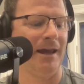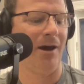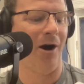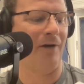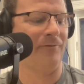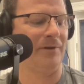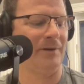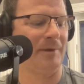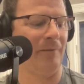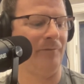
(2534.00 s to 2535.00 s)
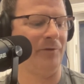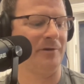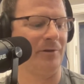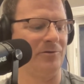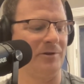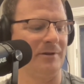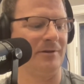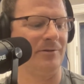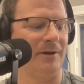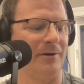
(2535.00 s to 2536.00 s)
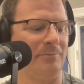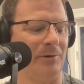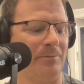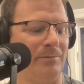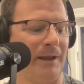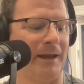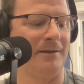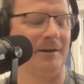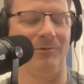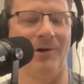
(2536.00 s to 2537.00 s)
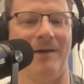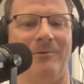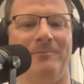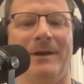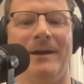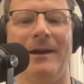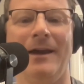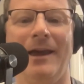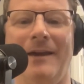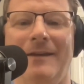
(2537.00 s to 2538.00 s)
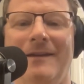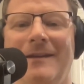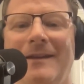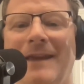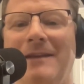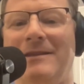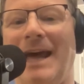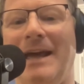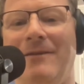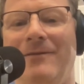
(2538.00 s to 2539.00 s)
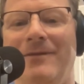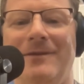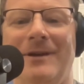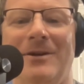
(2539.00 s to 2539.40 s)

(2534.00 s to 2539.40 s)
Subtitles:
offering them helpful solutions to their perplexing problem. And that's kind of, you